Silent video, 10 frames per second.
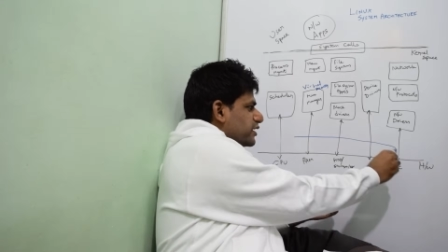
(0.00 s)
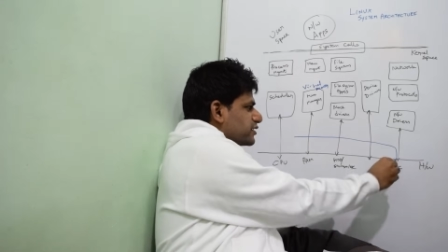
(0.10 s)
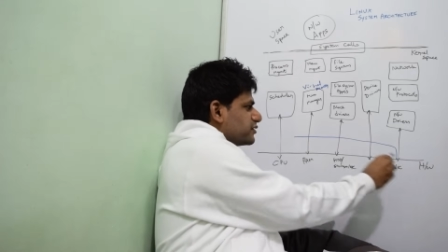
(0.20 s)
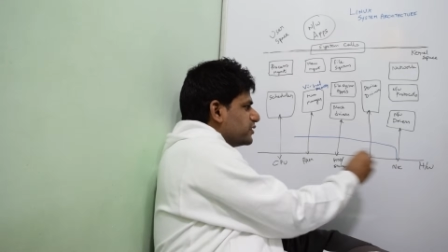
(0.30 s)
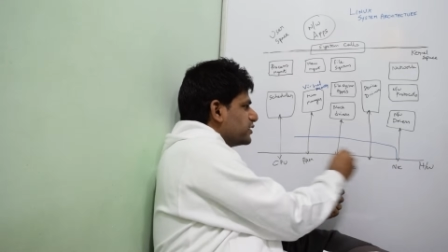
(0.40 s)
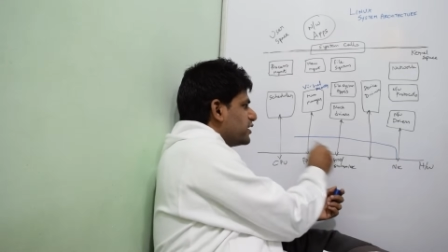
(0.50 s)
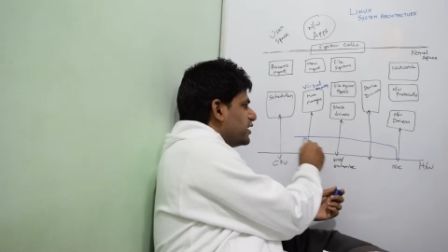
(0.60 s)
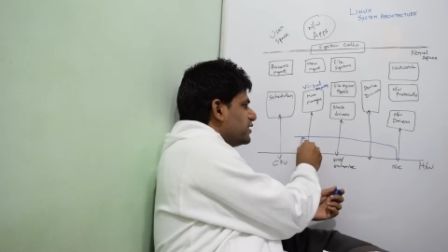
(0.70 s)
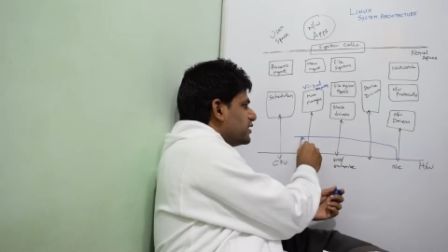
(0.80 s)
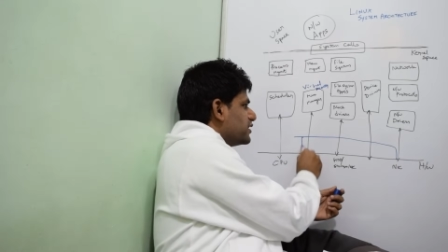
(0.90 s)
Actually
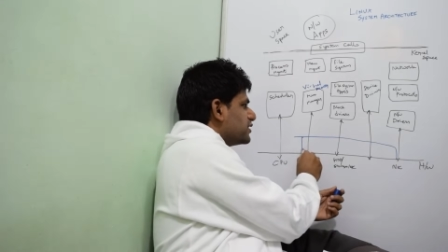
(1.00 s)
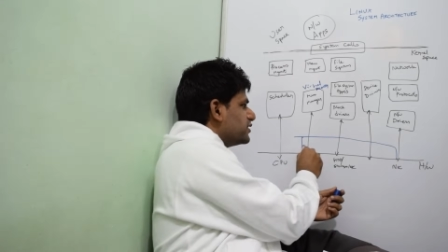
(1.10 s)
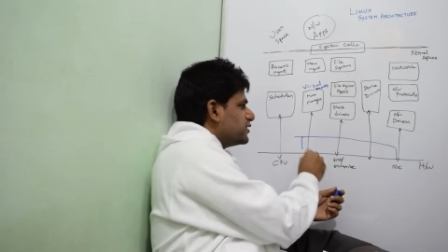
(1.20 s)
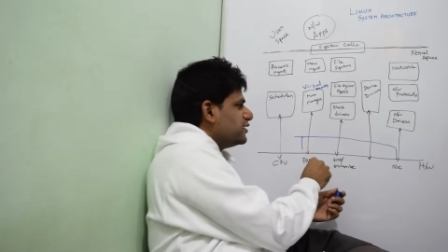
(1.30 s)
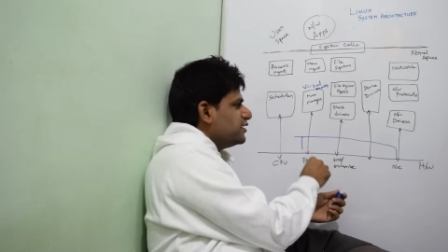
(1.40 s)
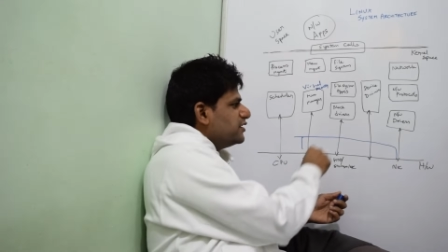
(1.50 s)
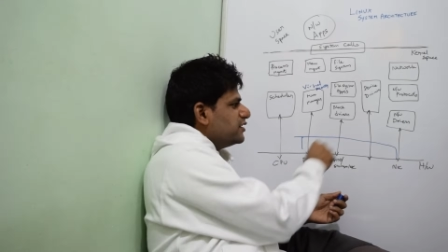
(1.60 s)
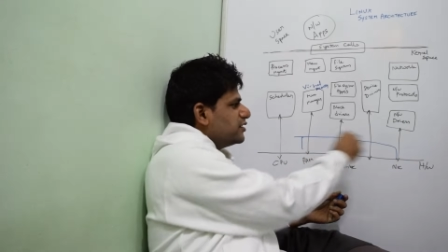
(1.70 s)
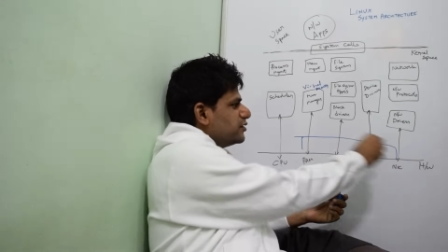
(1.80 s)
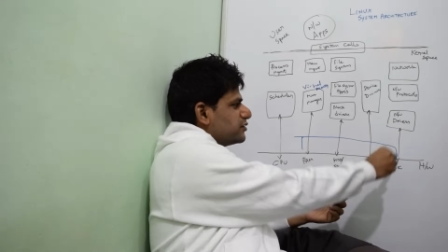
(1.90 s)
I like
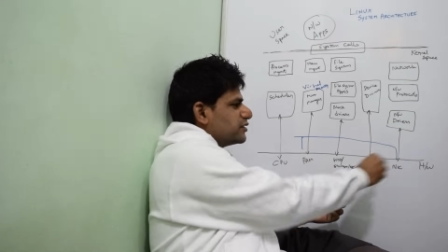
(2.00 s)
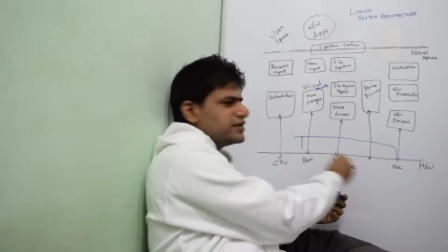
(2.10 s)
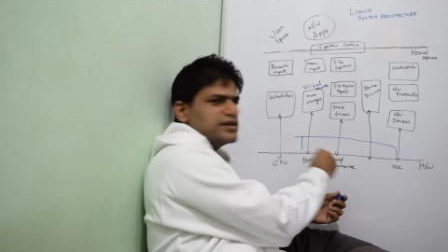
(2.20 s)
this